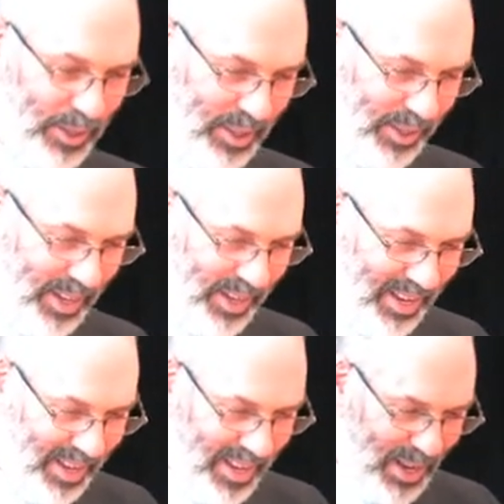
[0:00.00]
that the,
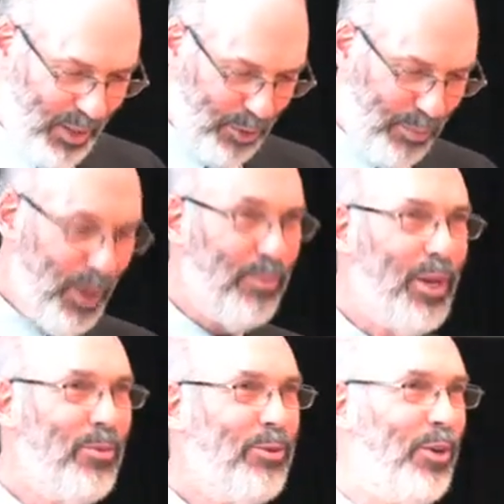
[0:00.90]
this poem
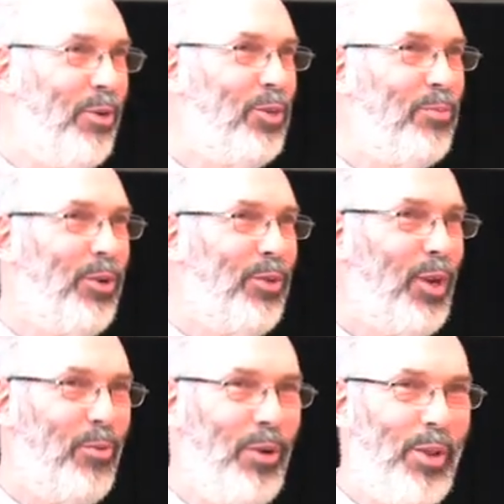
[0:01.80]
comes from, to prove that
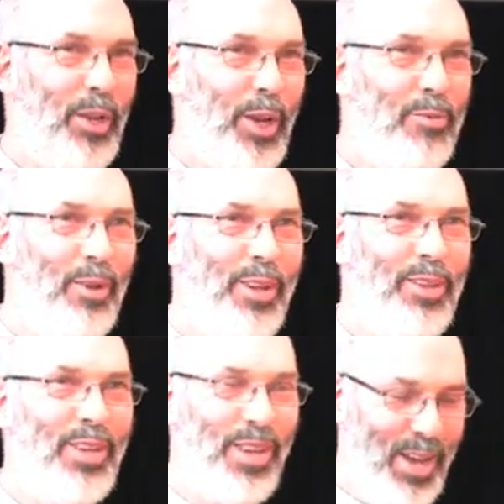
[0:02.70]
I'm all on the level, and
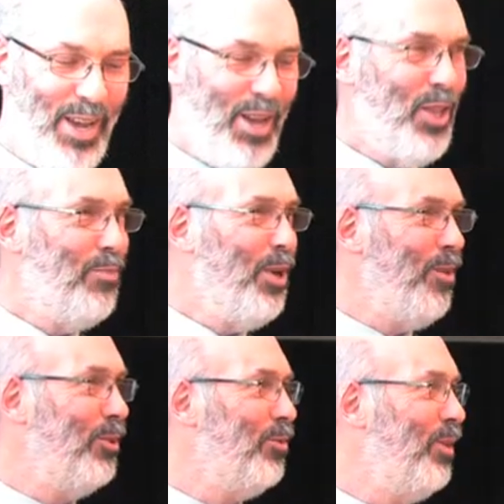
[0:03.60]
the, the
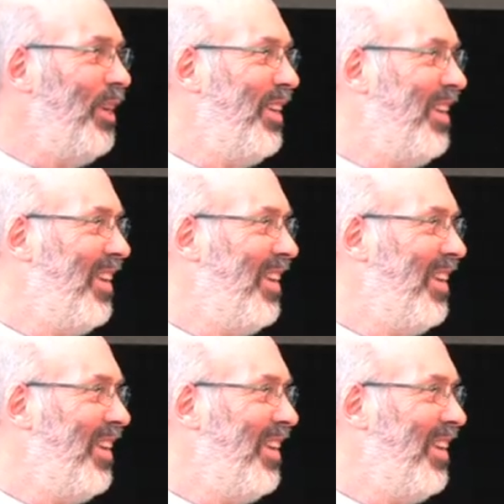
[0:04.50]
poem is really